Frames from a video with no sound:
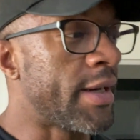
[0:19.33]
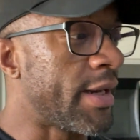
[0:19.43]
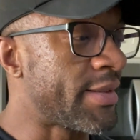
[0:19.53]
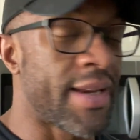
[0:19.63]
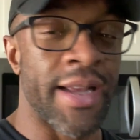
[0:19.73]

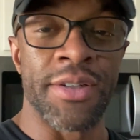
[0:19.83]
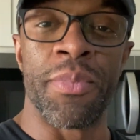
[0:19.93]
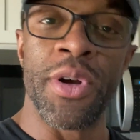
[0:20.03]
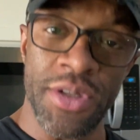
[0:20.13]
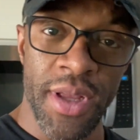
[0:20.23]
Today is a
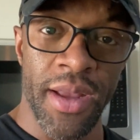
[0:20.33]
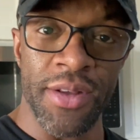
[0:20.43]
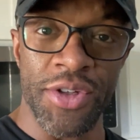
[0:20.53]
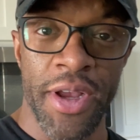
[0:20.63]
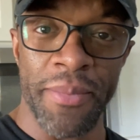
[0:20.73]
push day
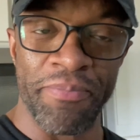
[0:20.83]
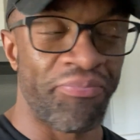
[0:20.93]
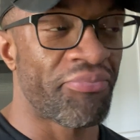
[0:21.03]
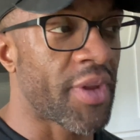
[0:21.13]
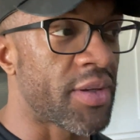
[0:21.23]
in the gym.
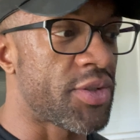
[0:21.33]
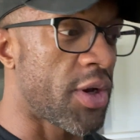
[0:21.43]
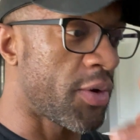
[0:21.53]
So